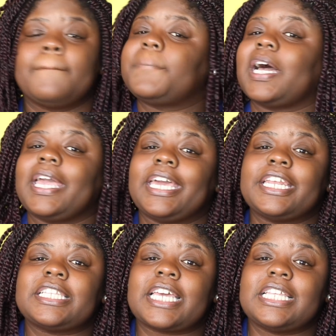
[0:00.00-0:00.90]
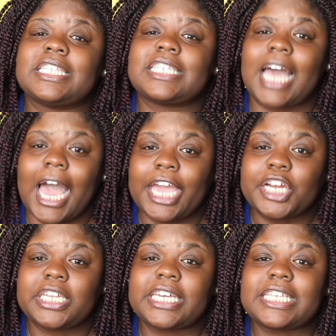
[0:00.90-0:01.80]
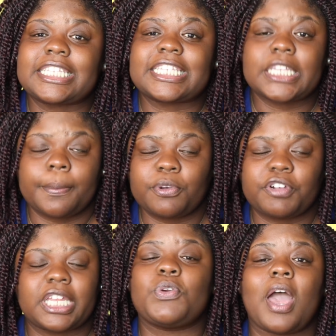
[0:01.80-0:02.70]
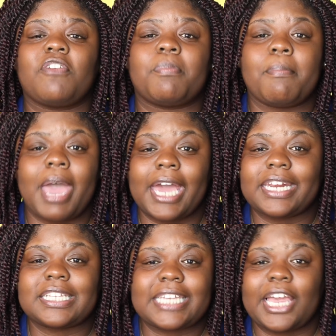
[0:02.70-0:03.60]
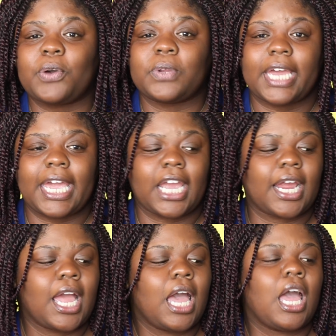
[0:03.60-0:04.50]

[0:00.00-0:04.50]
But it is entirely slippery. You have matted, tangled hair.